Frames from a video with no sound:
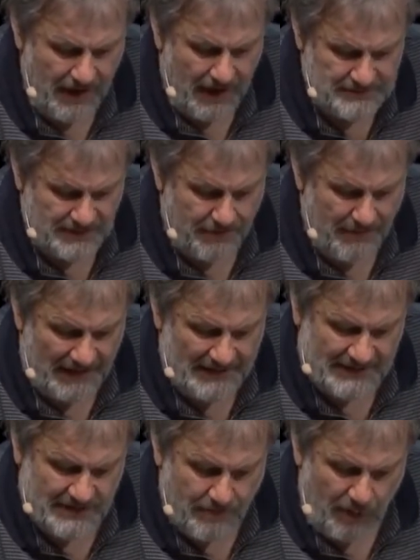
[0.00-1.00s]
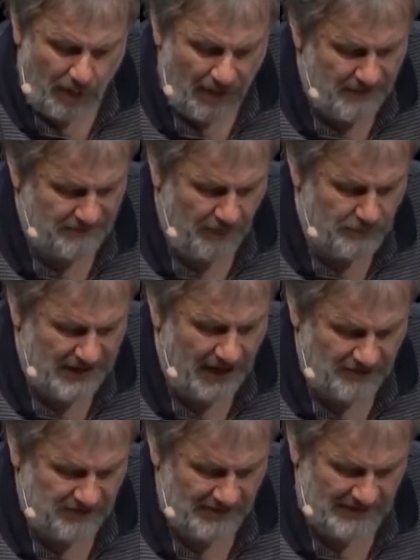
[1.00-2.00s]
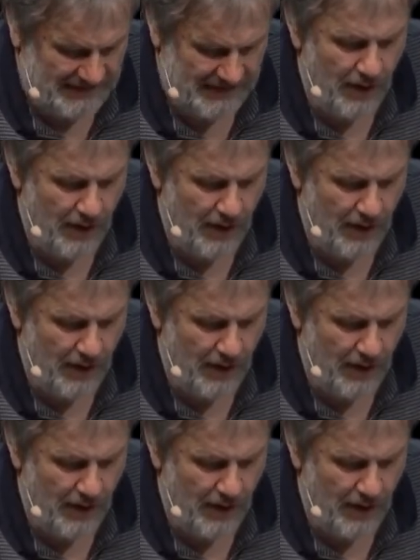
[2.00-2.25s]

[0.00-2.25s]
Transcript: undermines the moral foundations